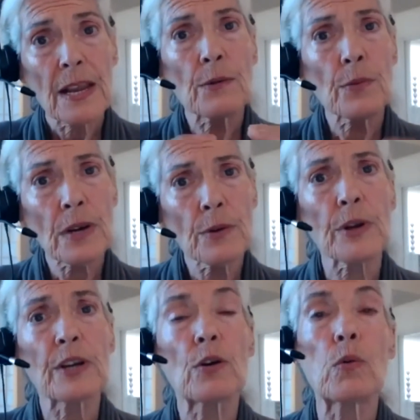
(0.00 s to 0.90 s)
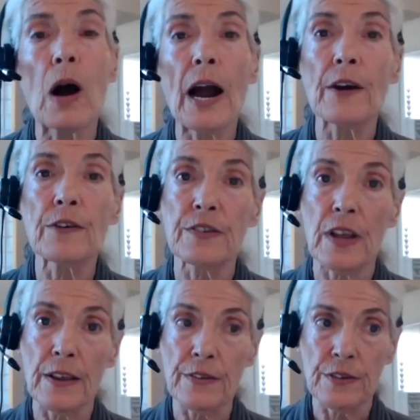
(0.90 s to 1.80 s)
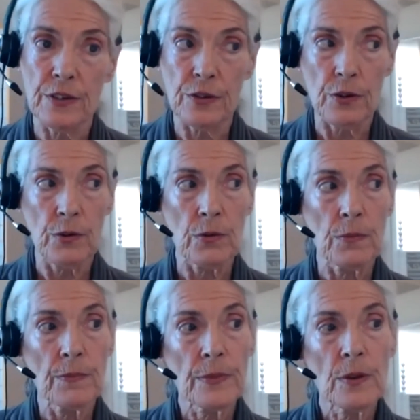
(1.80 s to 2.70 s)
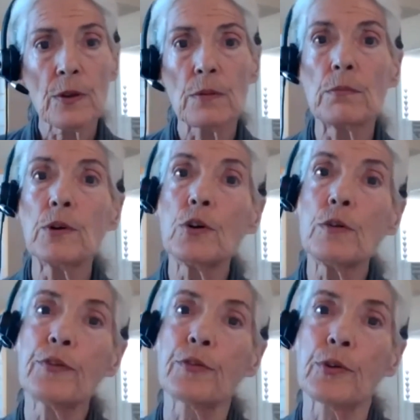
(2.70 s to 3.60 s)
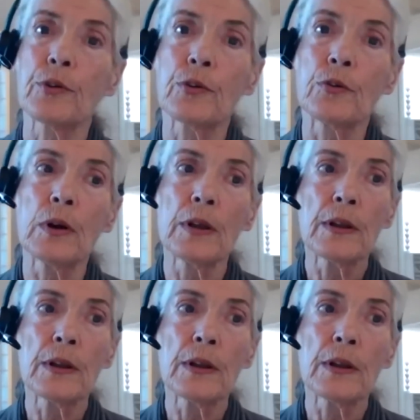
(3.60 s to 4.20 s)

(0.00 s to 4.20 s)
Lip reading: it really requires us to move through